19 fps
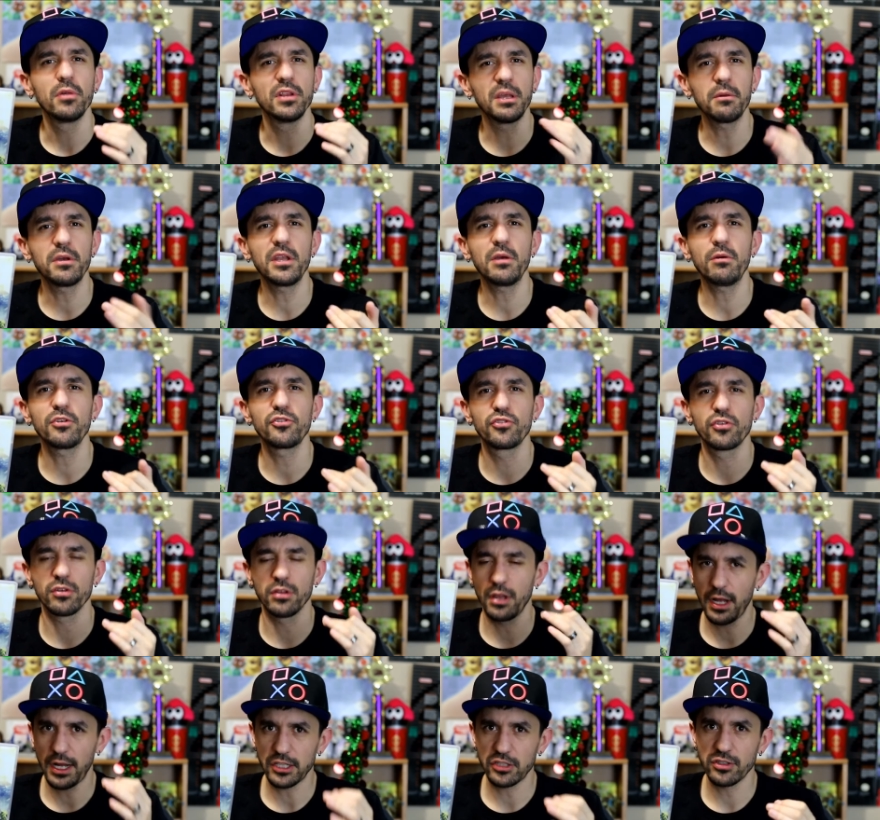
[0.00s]
But let me know what
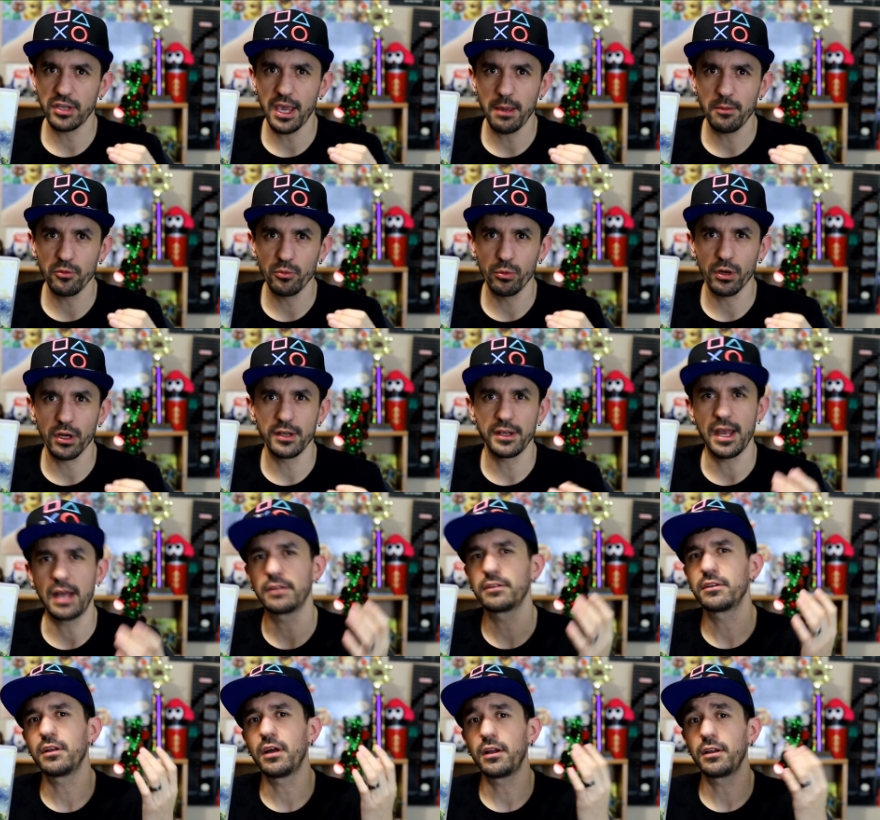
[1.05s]
your launch games were
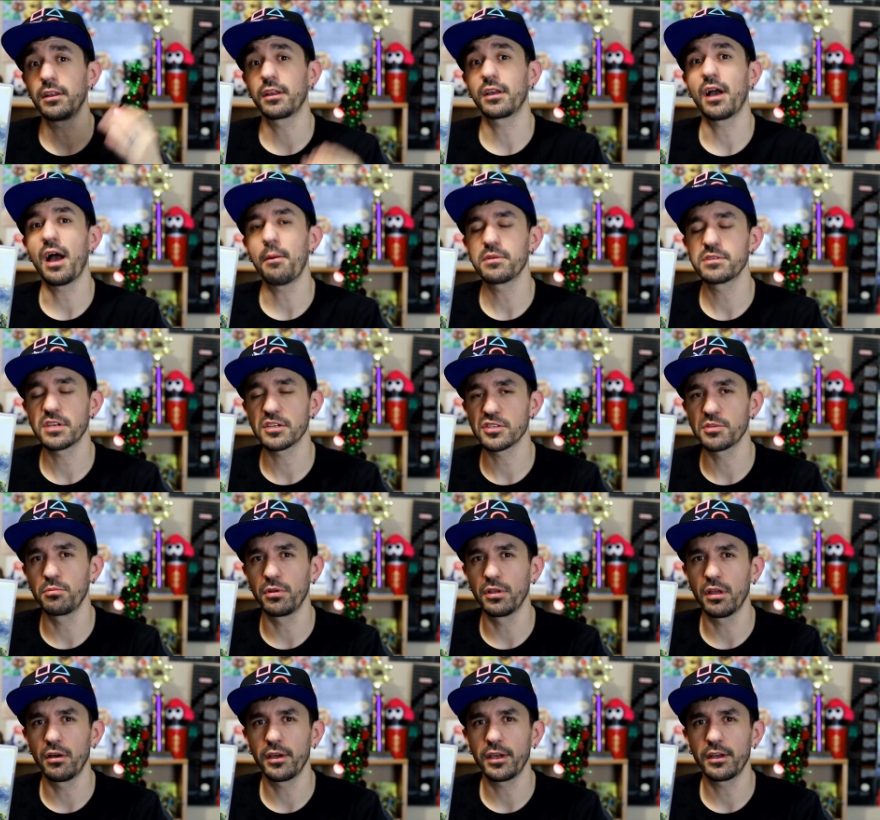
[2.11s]
down in the comment
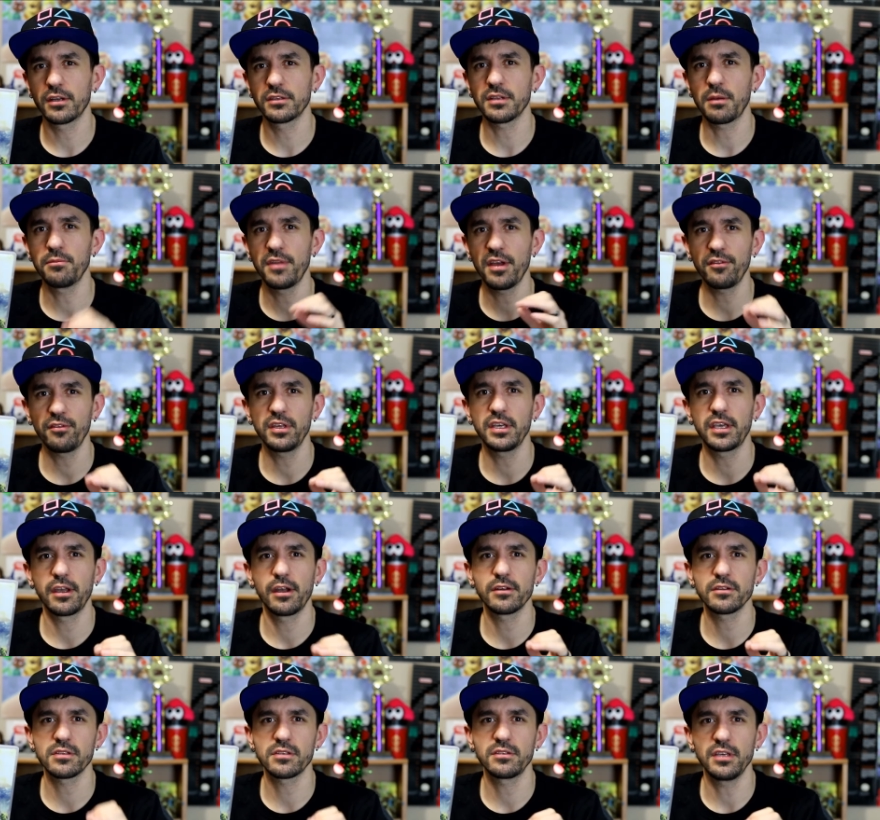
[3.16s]
section below here because I'm definitely
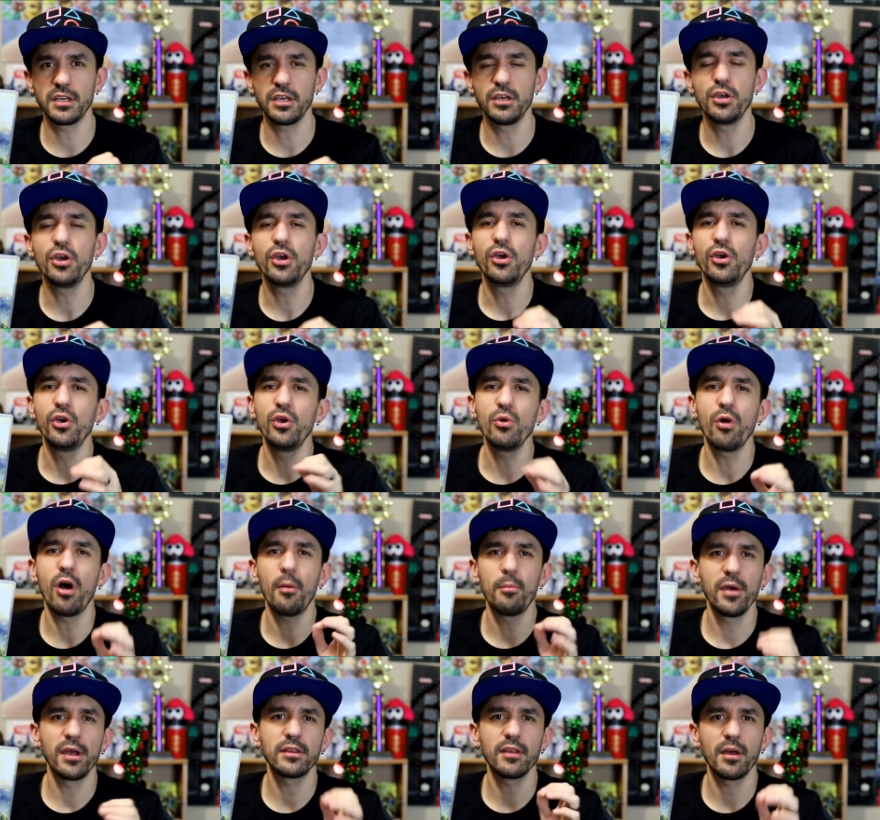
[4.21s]
curious to see who
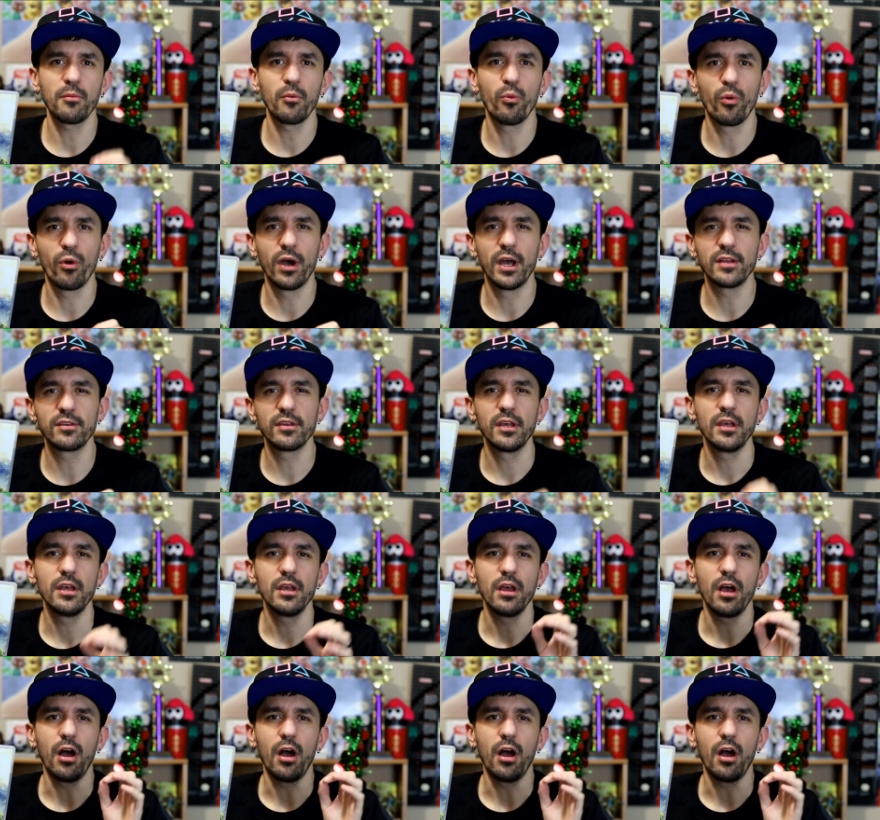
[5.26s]
all picked up what